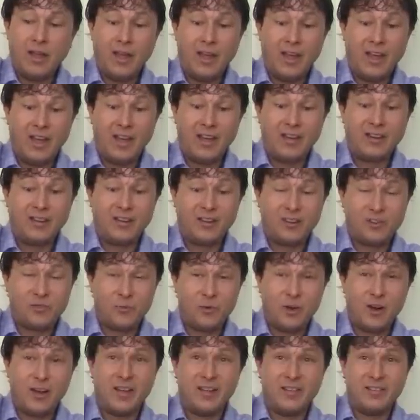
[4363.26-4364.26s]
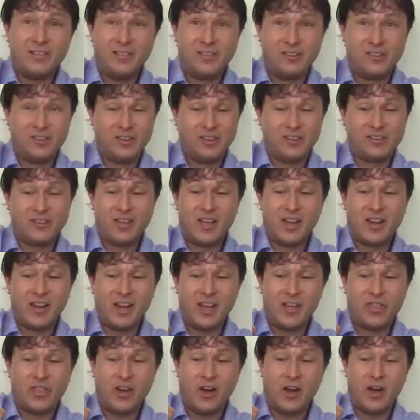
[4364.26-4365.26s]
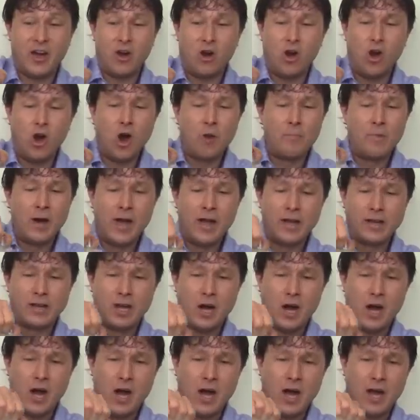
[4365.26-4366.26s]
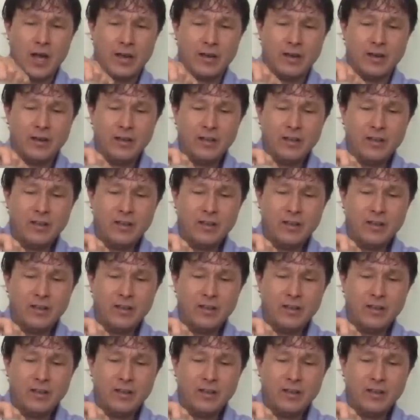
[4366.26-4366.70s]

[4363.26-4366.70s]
And guess what? Just like I thought, oh my god!